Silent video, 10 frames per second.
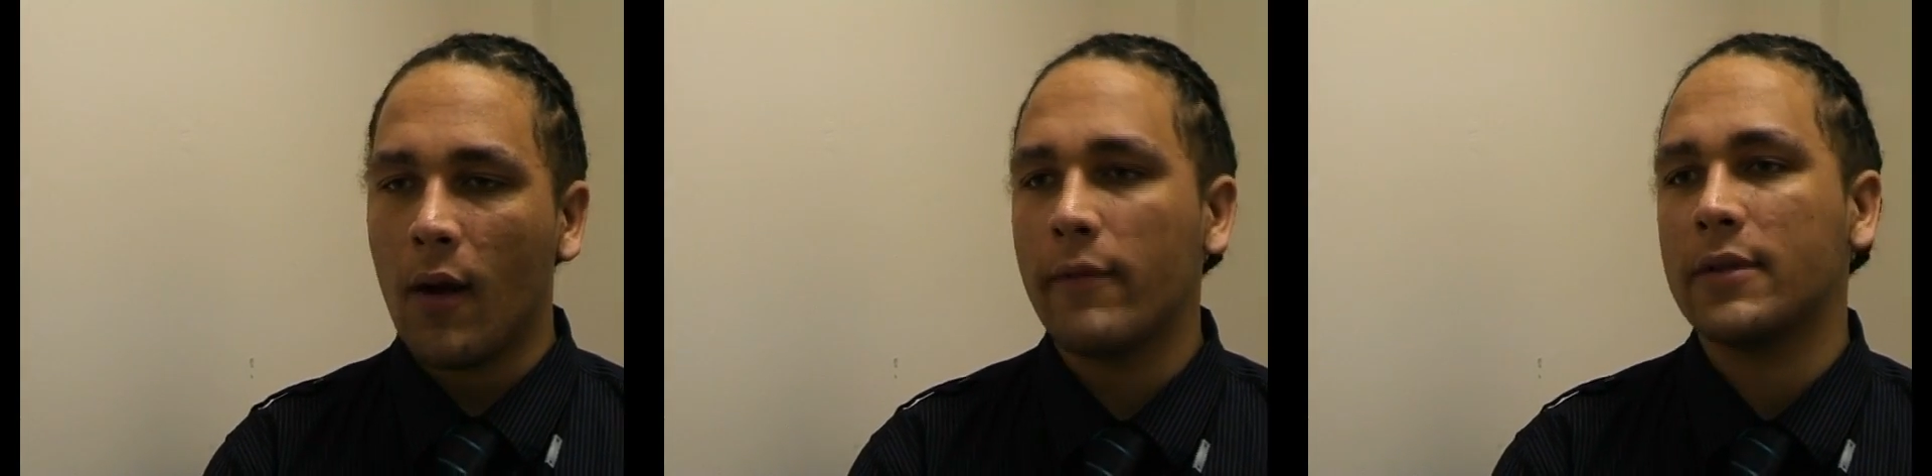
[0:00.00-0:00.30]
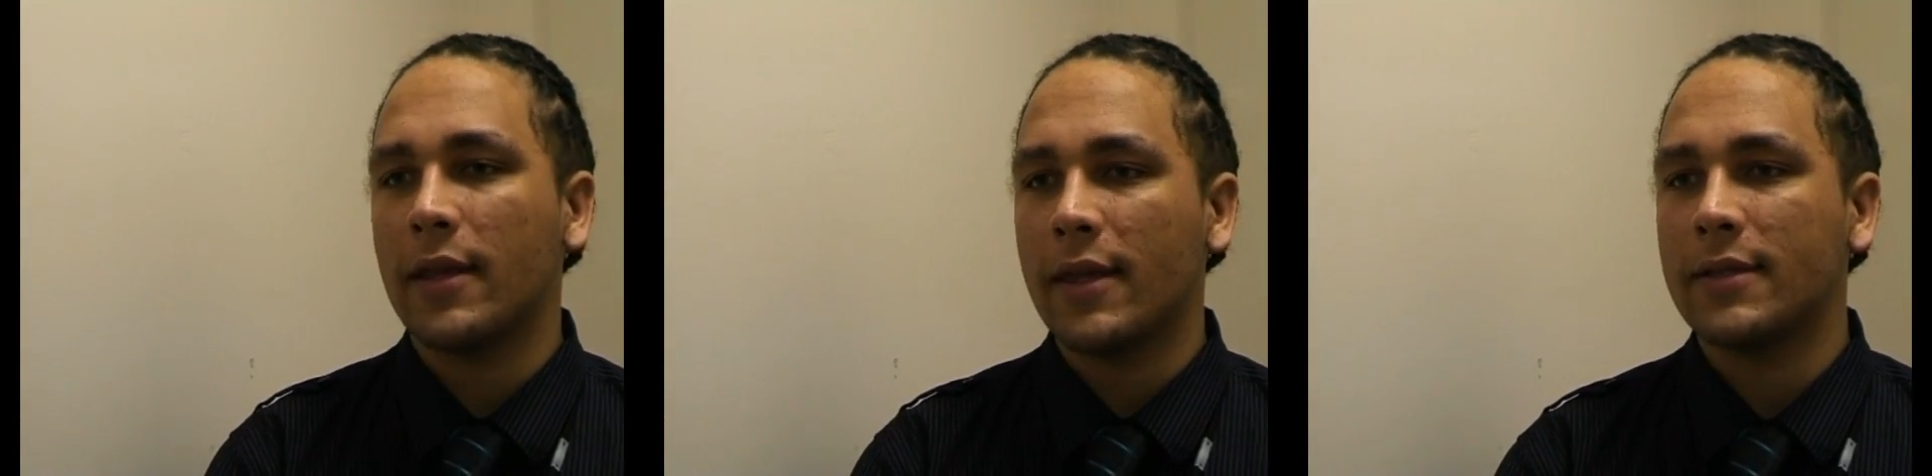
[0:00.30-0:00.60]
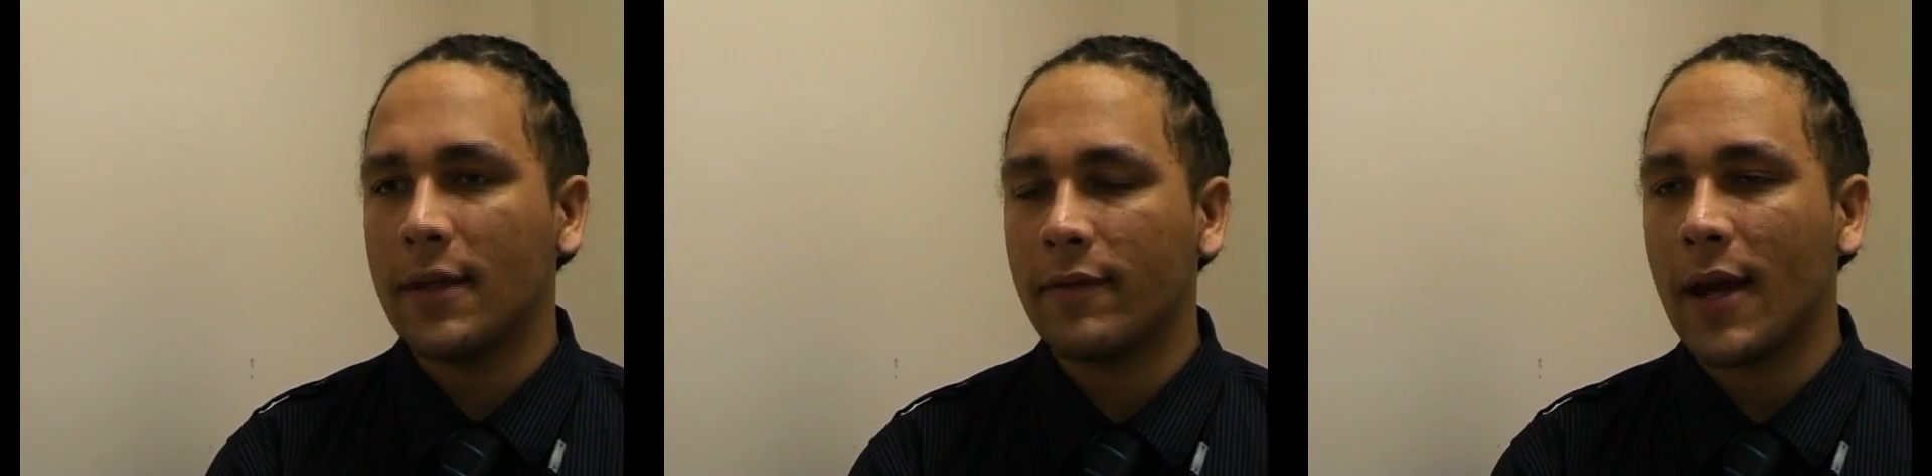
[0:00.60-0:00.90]
Obviously
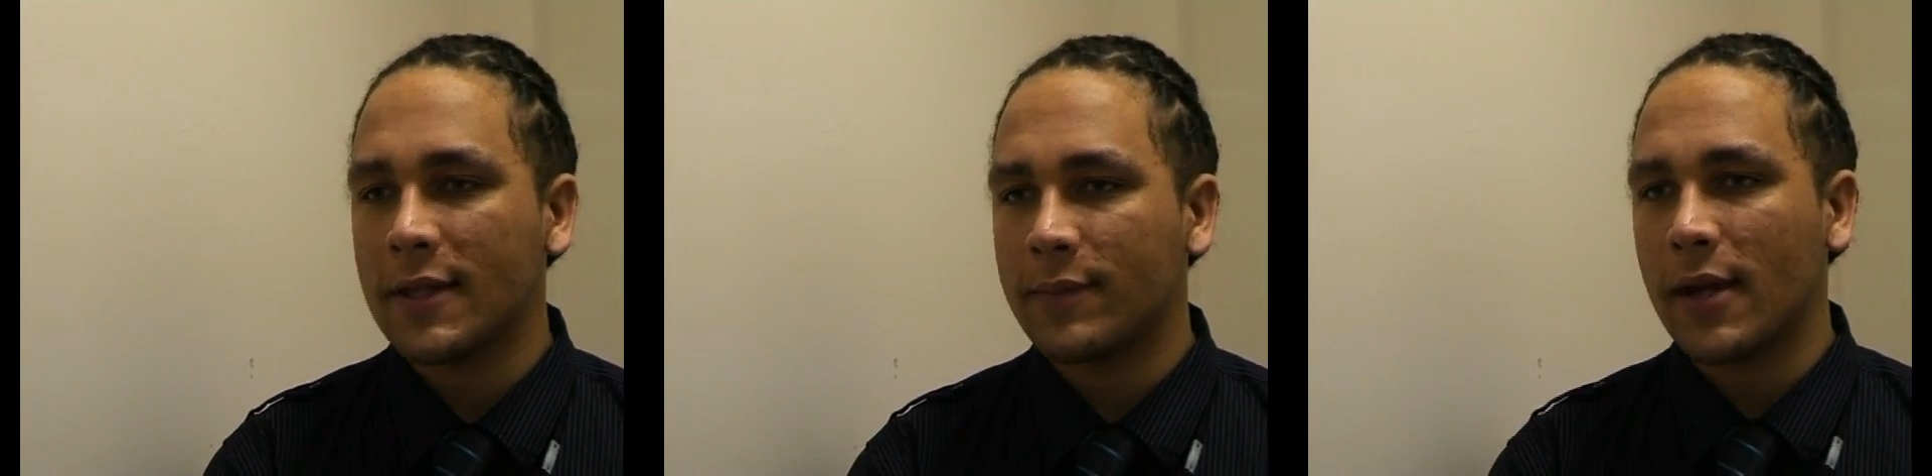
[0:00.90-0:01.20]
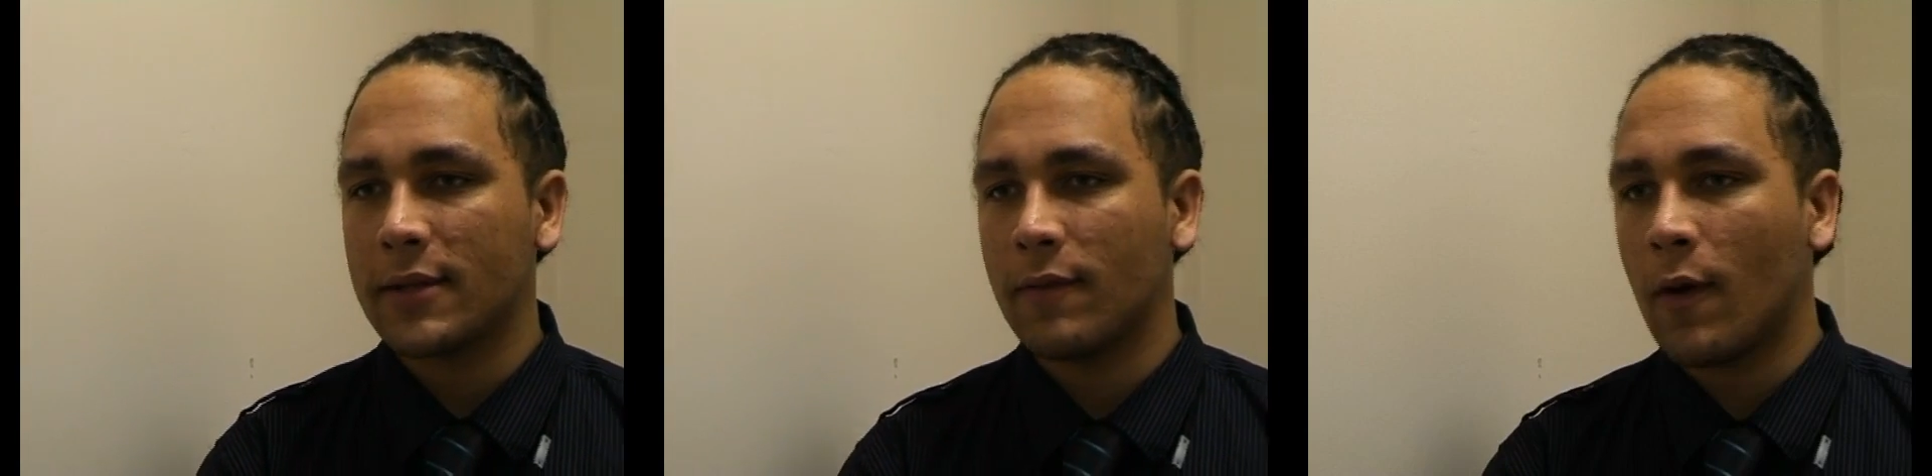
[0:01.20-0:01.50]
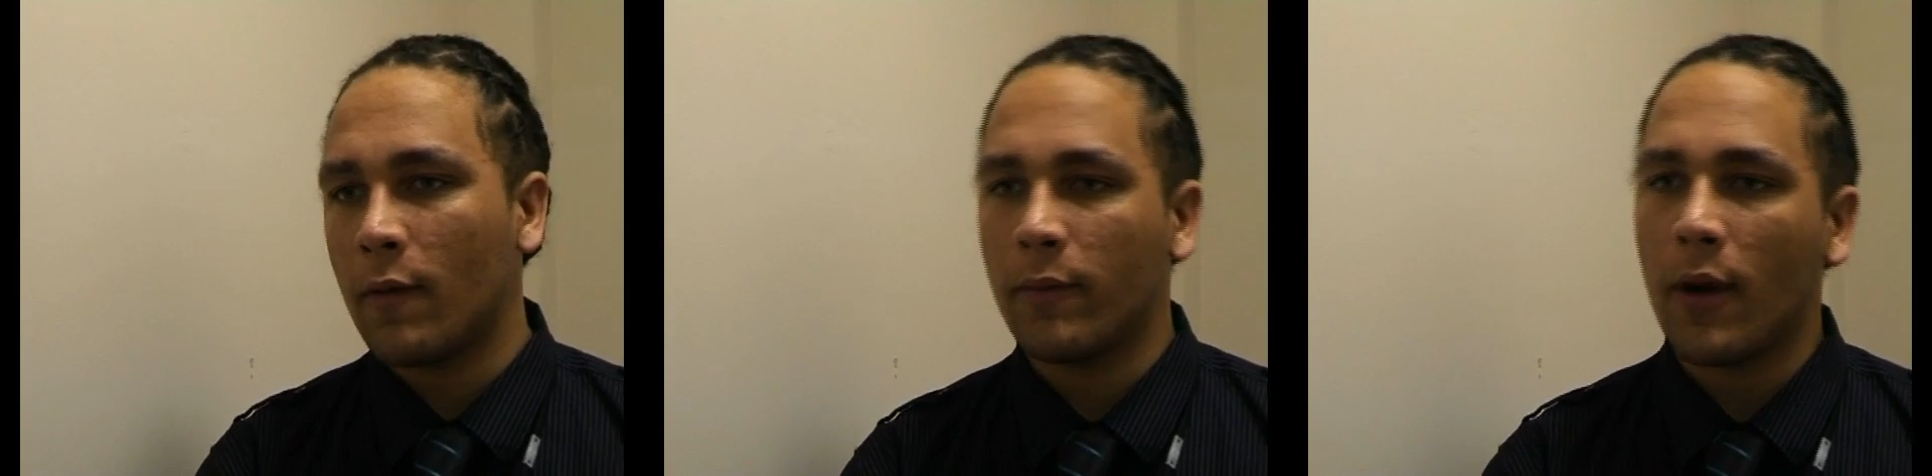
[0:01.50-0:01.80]
there's different aspects
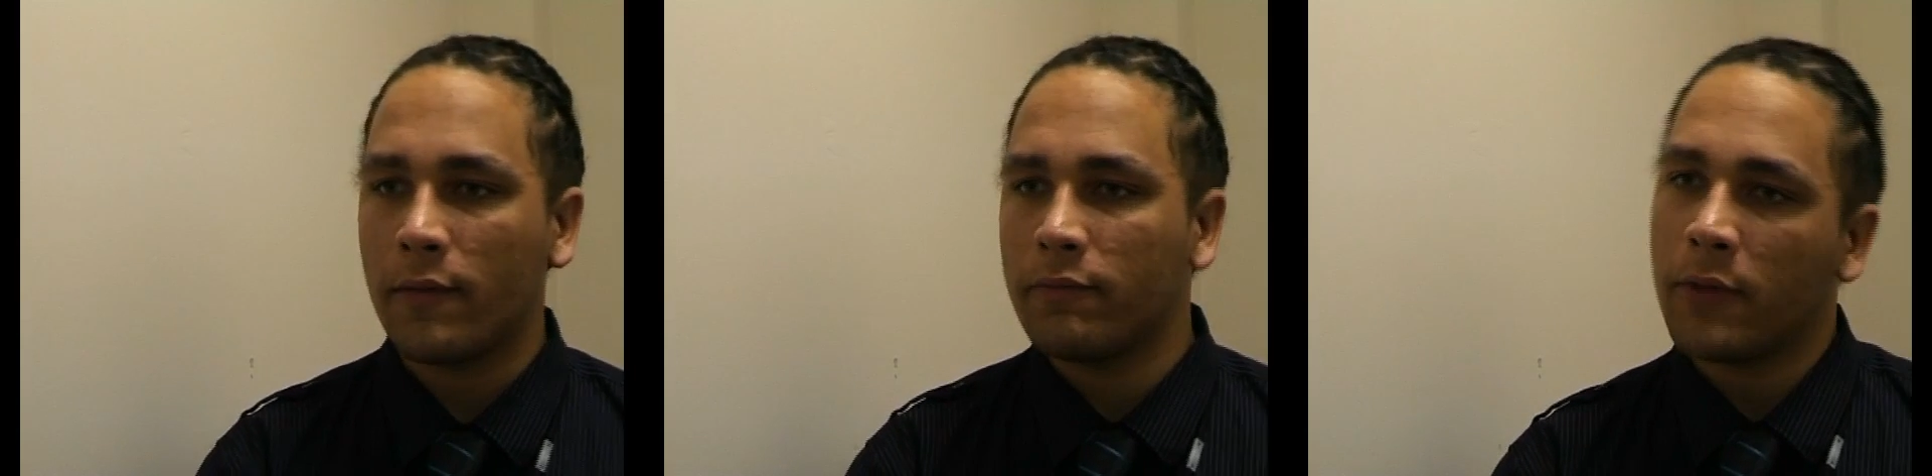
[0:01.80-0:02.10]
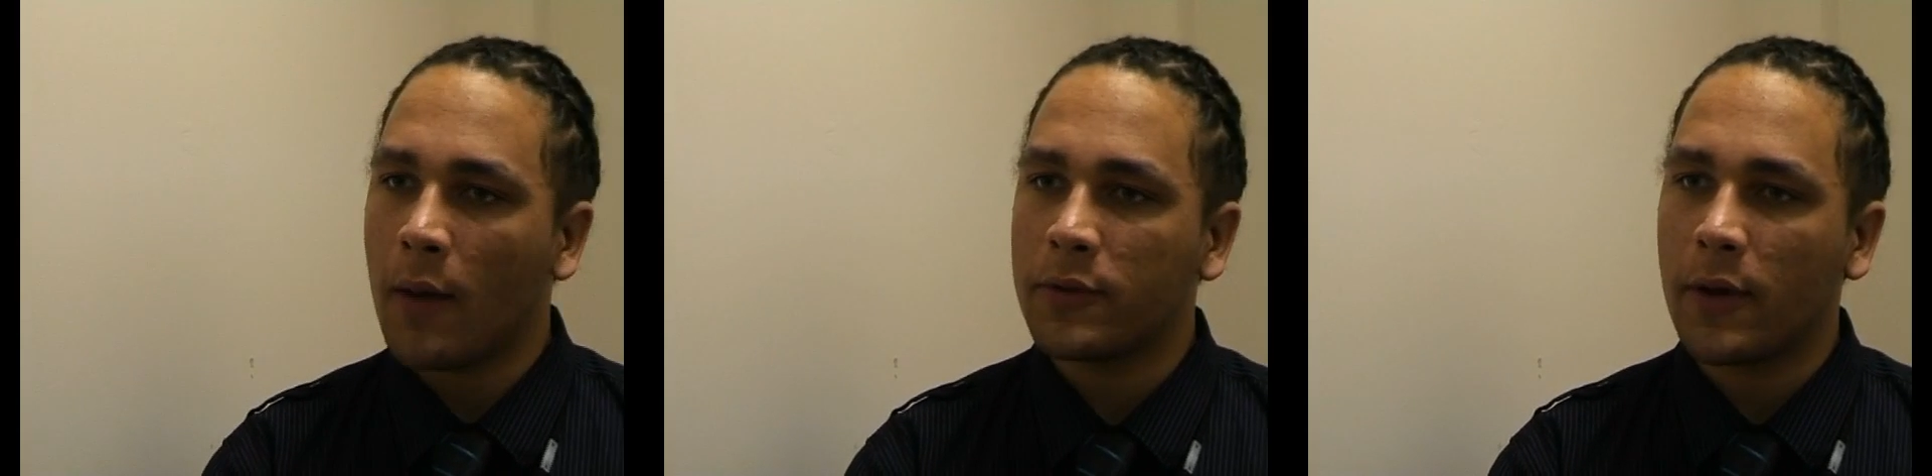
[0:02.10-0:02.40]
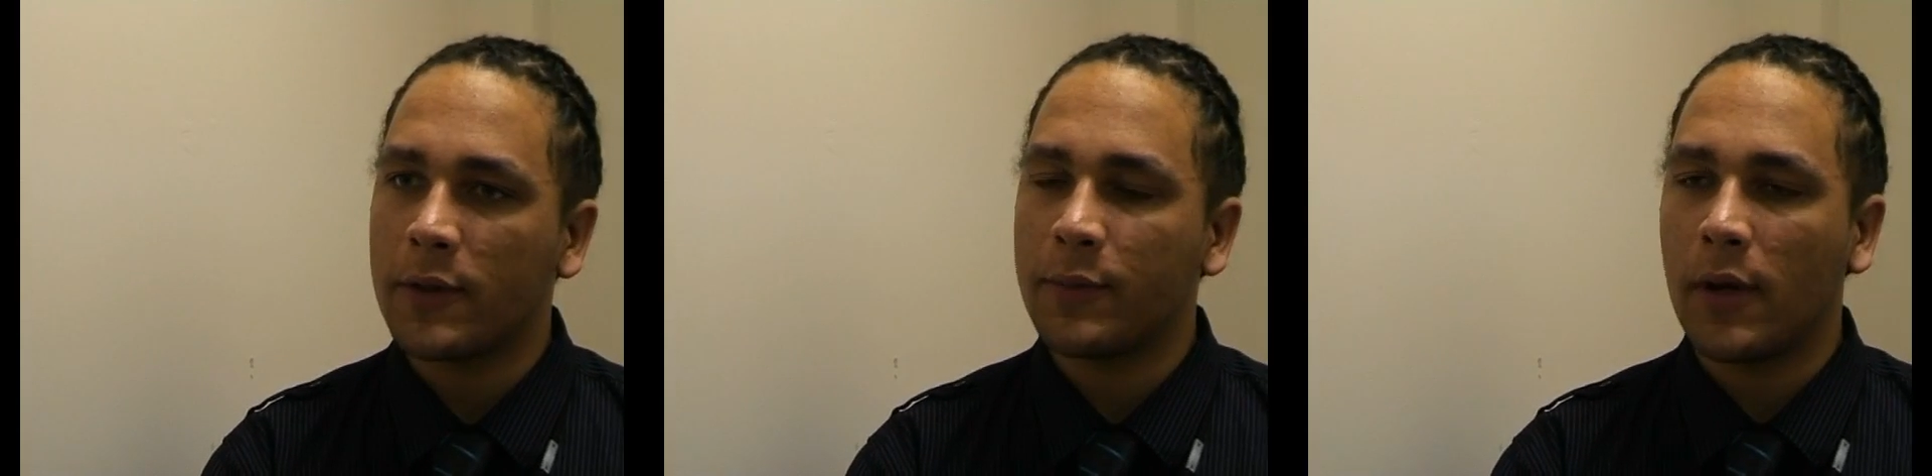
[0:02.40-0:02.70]
involved in both types
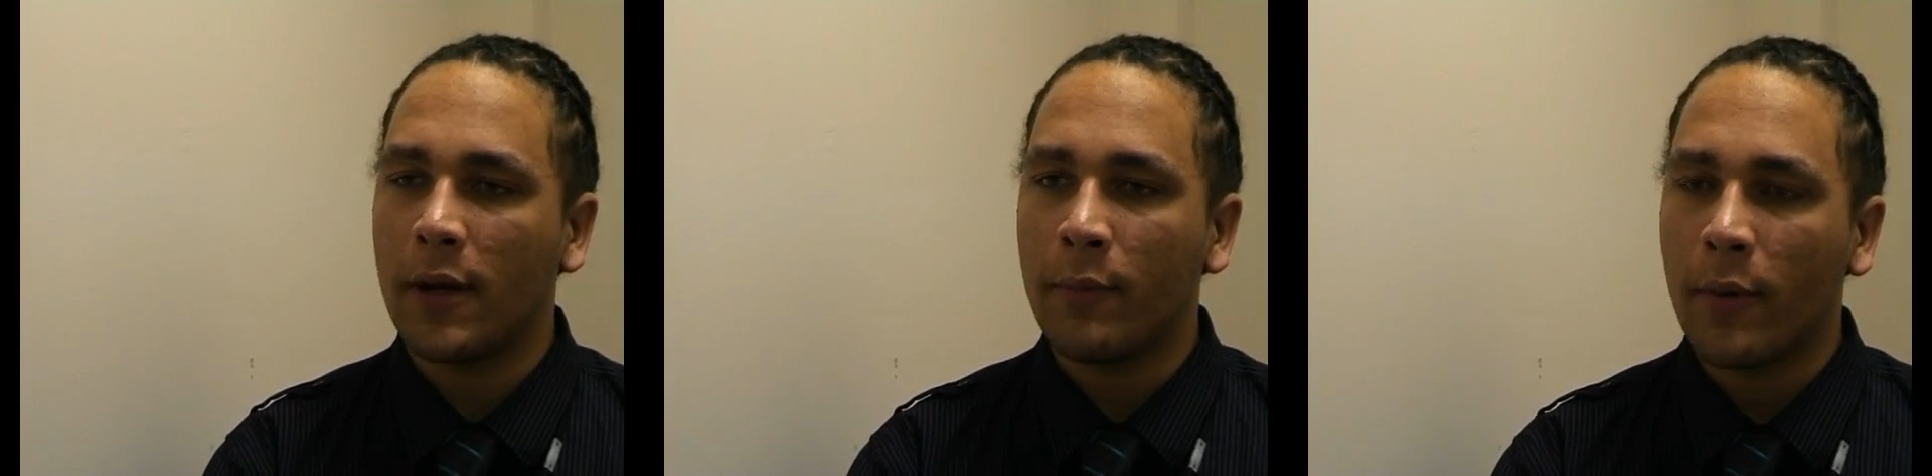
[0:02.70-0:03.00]
of those bullying,